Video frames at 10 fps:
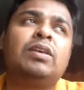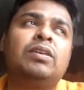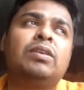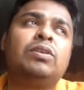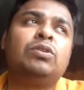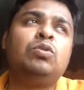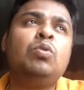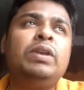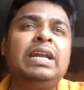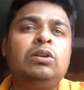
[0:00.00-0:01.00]
you
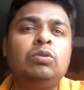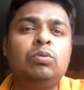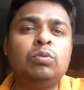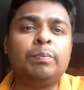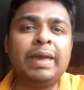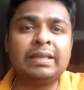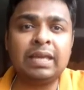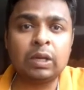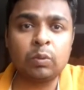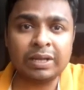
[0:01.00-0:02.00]
need to make the
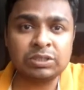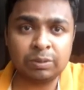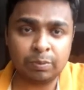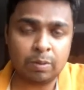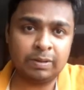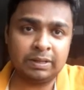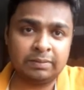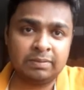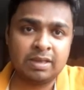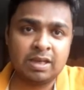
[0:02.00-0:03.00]
equation properly.
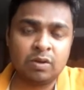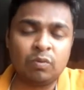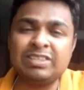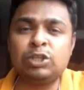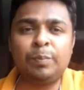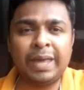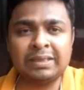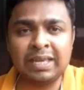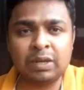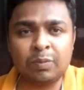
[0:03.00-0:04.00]
Once you make the
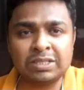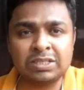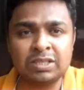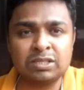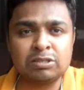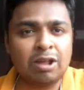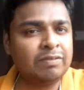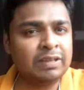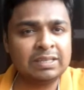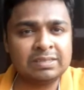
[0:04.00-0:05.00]
equation,
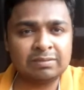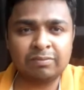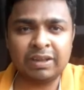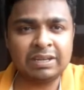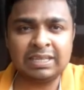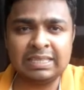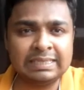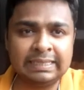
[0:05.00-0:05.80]
solving is very easy.